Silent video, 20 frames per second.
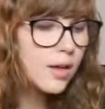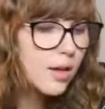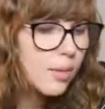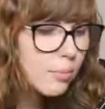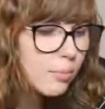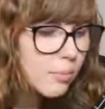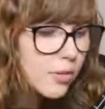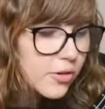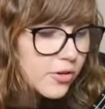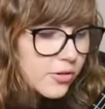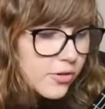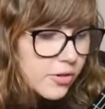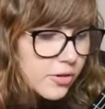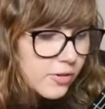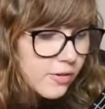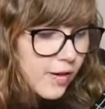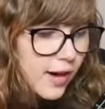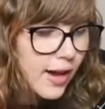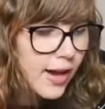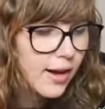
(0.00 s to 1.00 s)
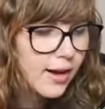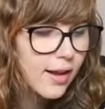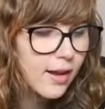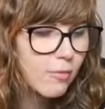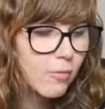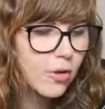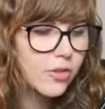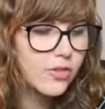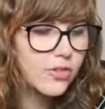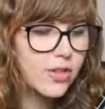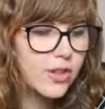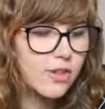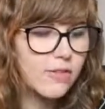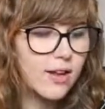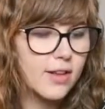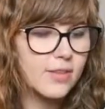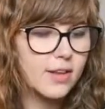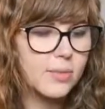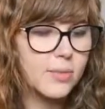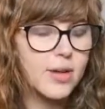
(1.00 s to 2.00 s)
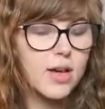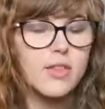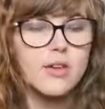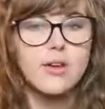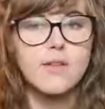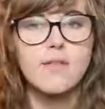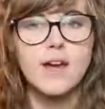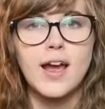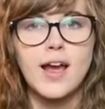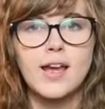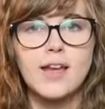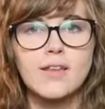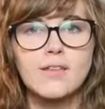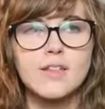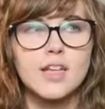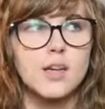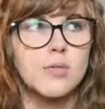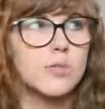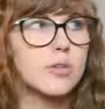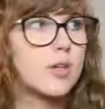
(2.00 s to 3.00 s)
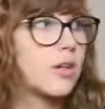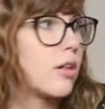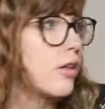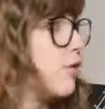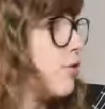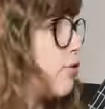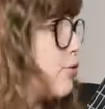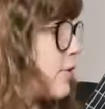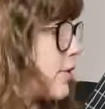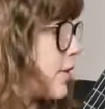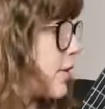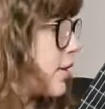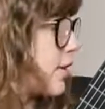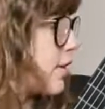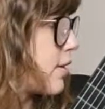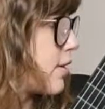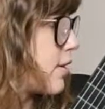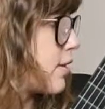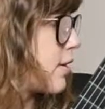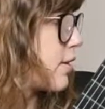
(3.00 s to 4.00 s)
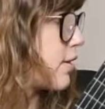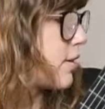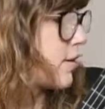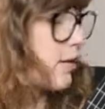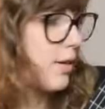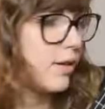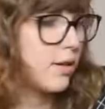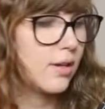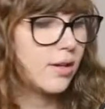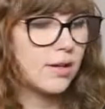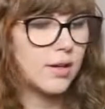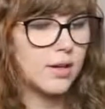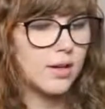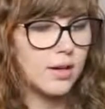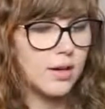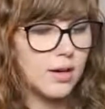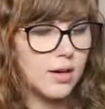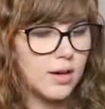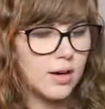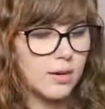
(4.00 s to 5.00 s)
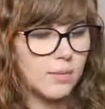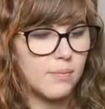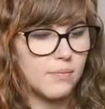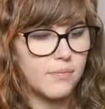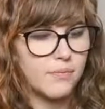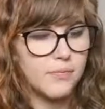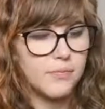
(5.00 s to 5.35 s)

Mr. Rat, and what's the other rat's name? The other rat is named Clover. Oh,